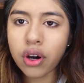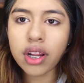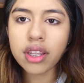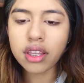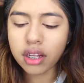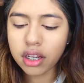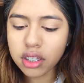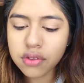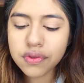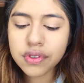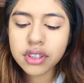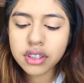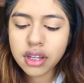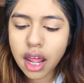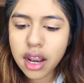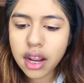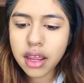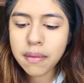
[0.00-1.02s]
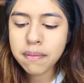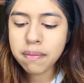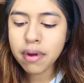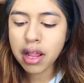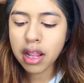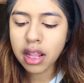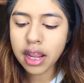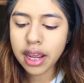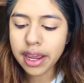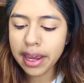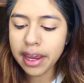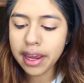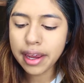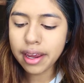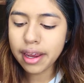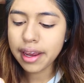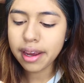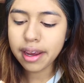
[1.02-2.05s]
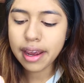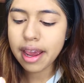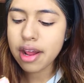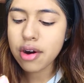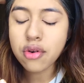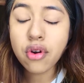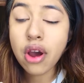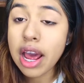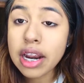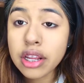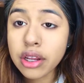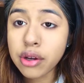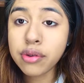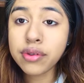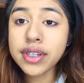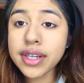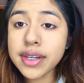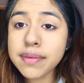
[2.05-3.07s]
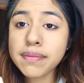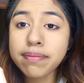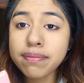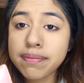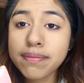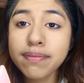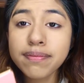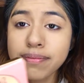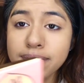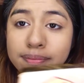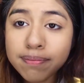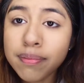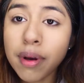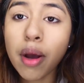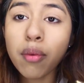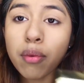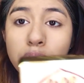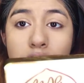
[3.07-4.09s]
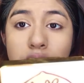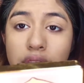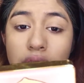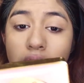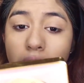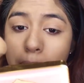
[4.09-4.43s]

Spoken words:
I think it's for setting, but like, I don't know how to use it. But we'll see.